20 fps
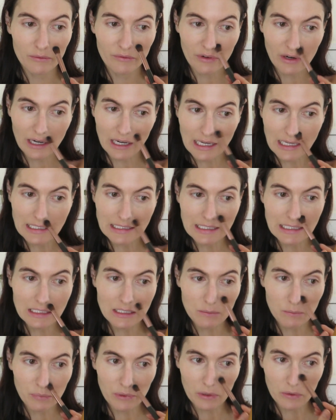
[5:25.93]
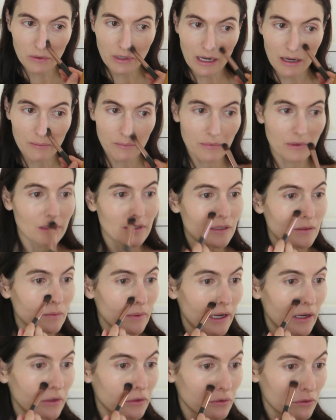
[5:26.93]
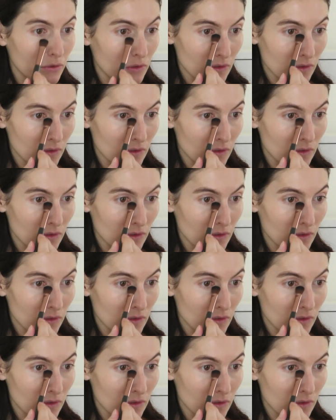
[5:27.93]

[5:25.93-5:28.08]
Very easy to build up as well.